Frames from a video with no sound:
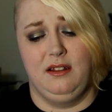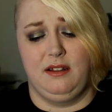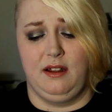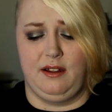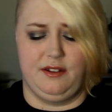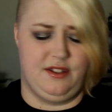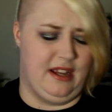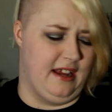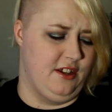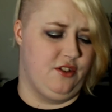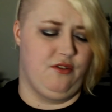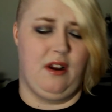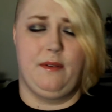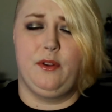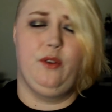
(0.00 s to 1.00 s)
the
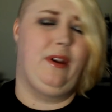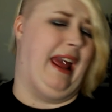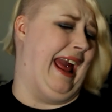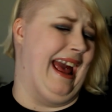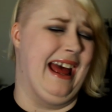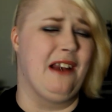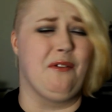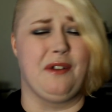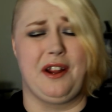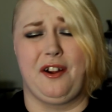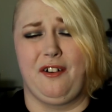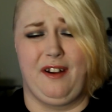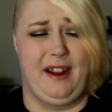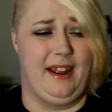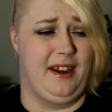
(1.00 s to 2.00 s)
test drive, you can
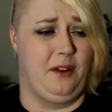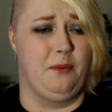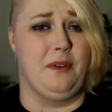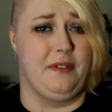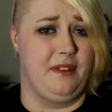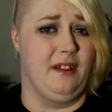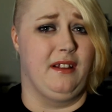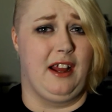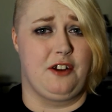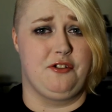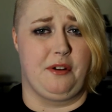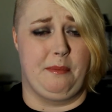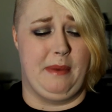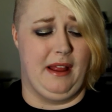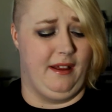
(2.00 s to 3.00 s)
recreate it with the
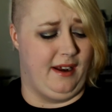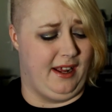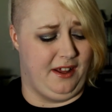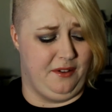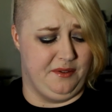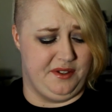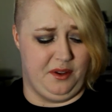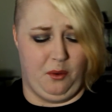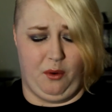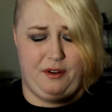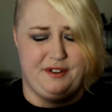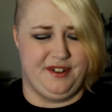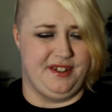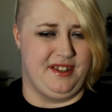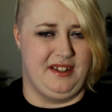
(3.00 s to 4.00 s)
electric palette. I used the
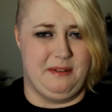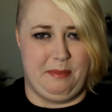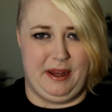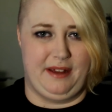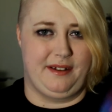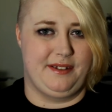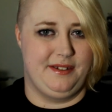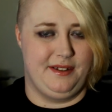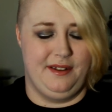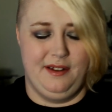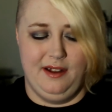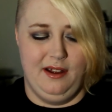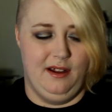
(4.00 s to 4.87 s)
oranges and the pinks.